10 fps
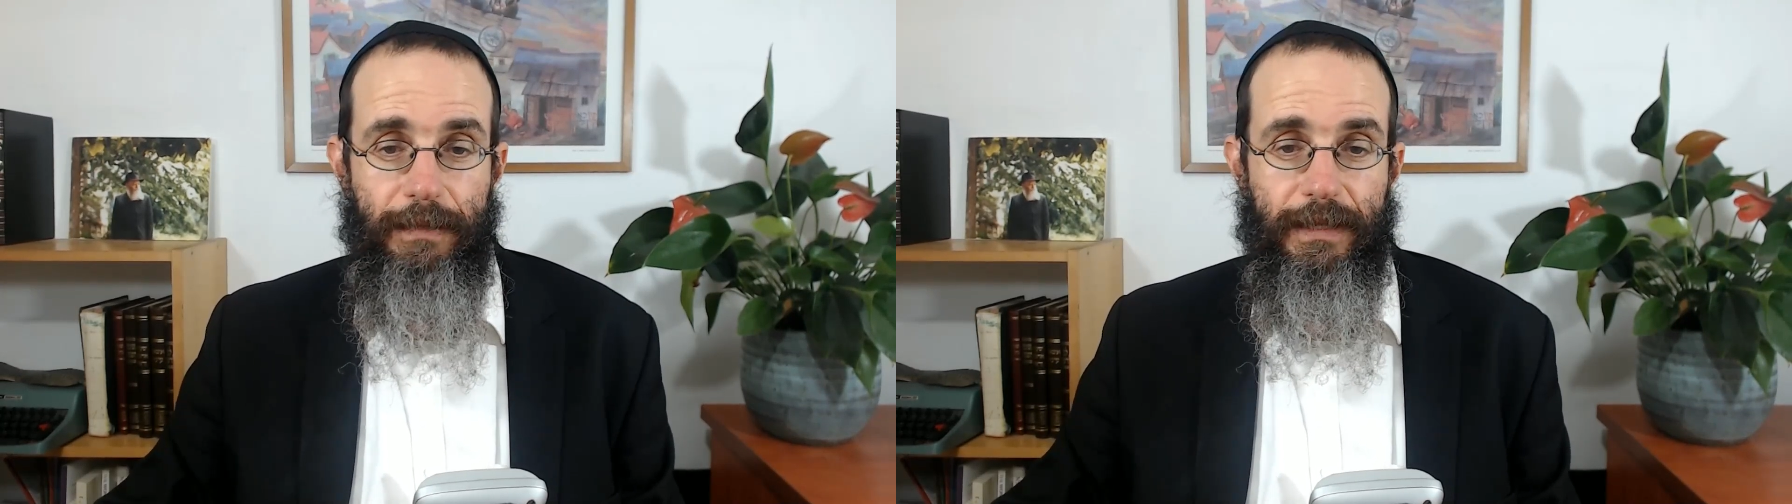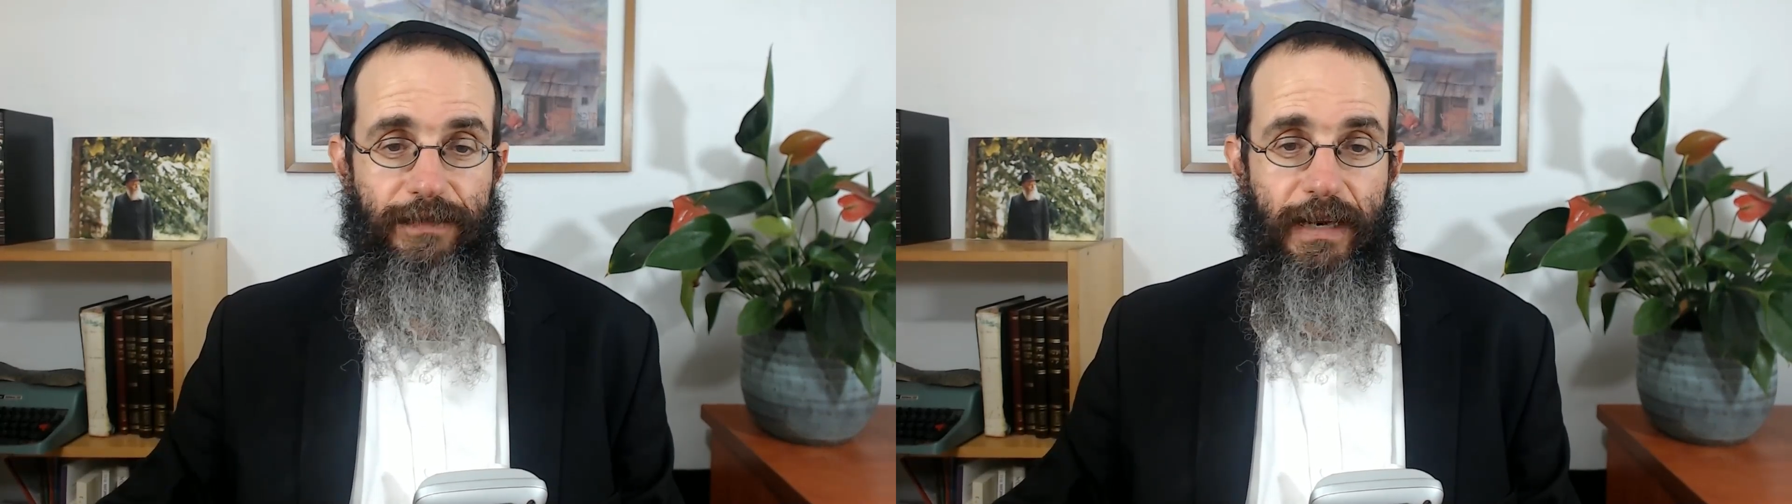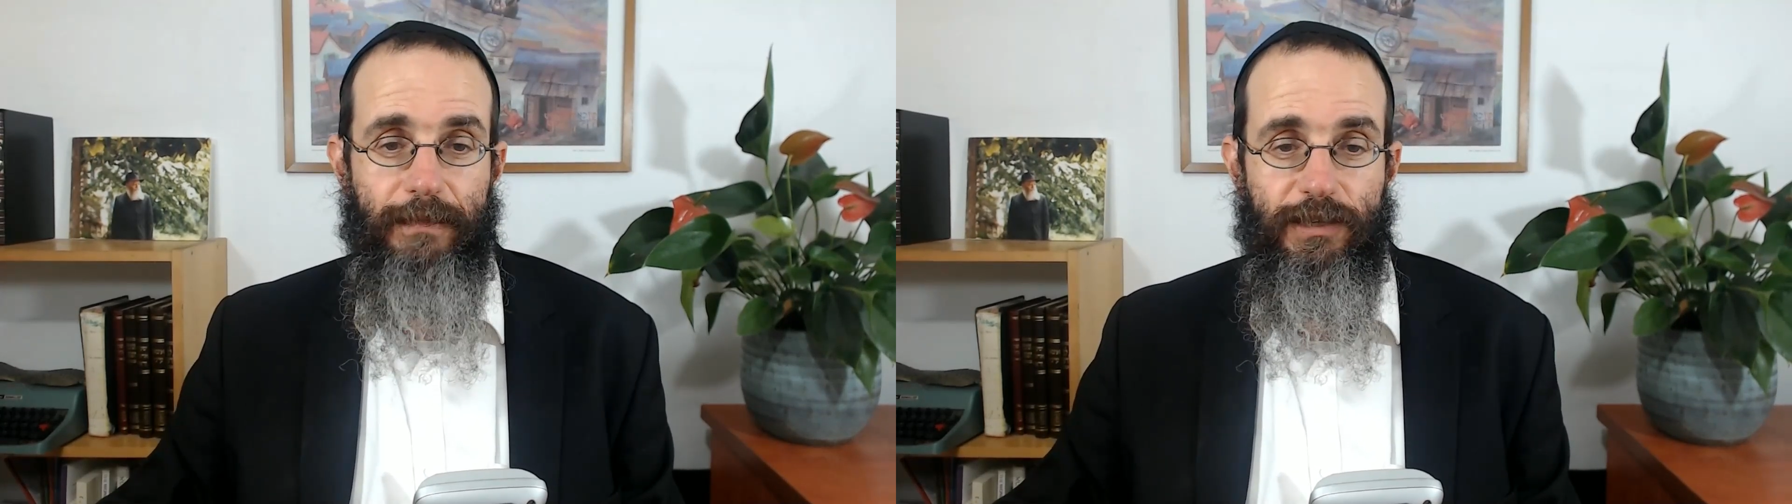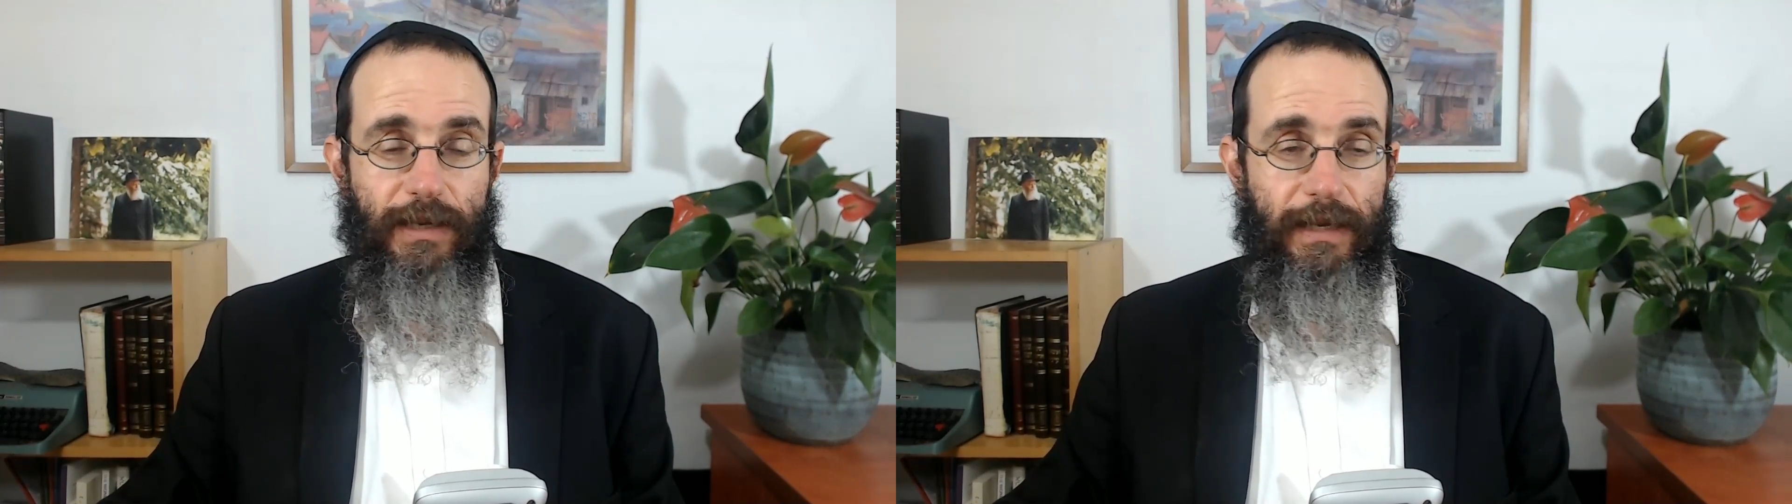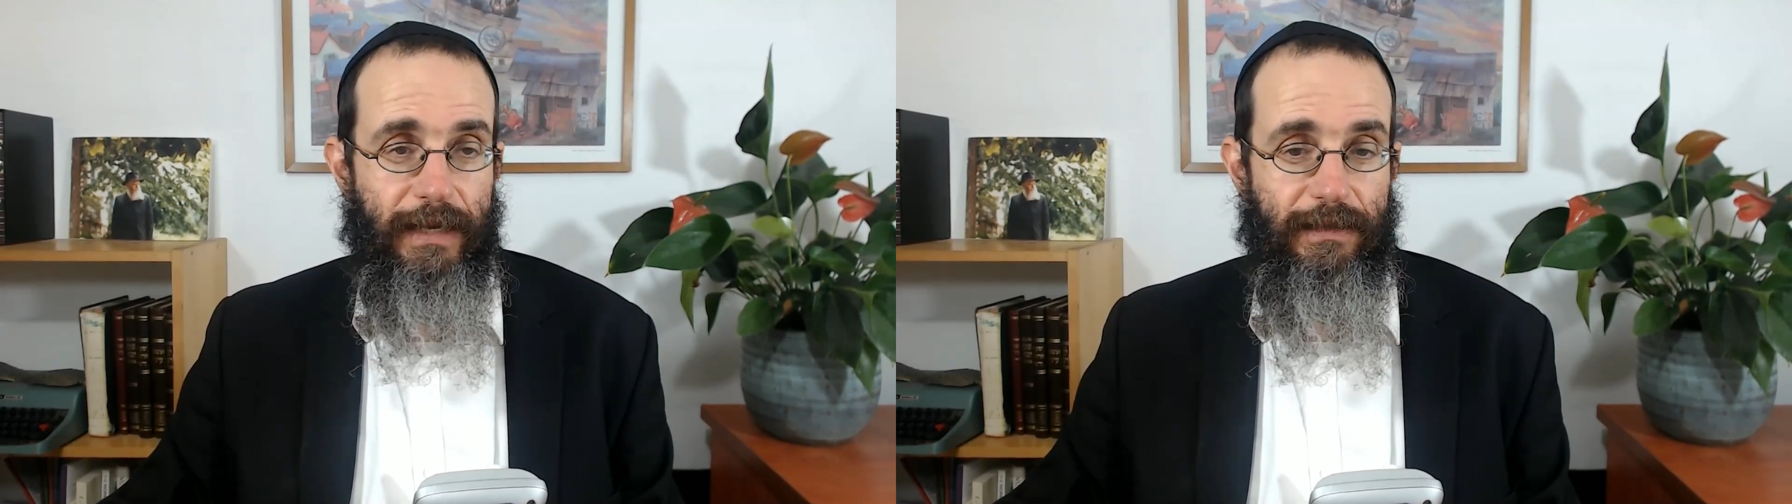but they're very
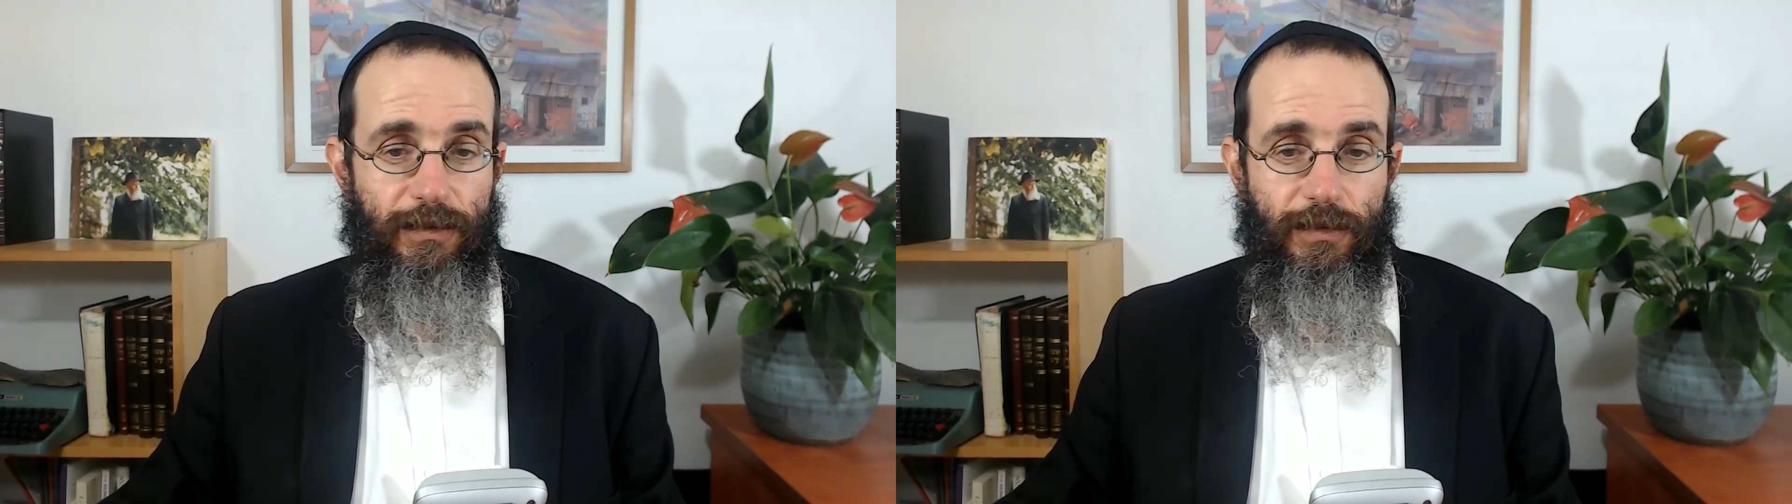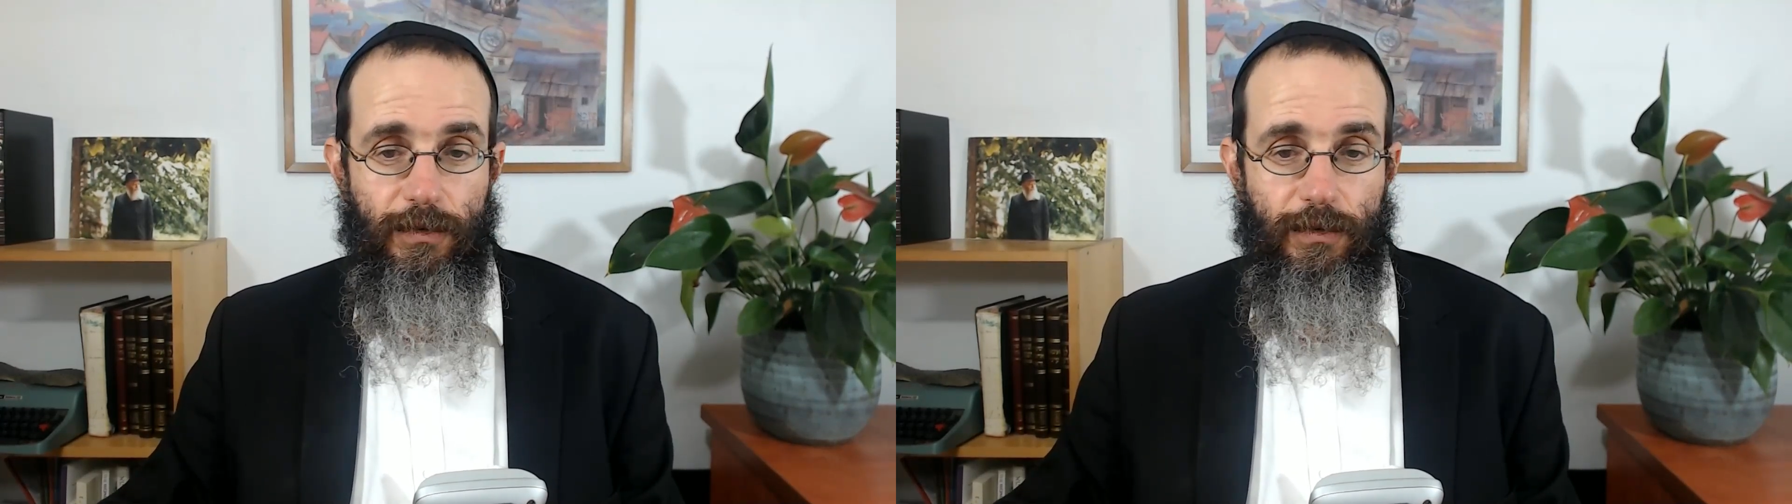much connected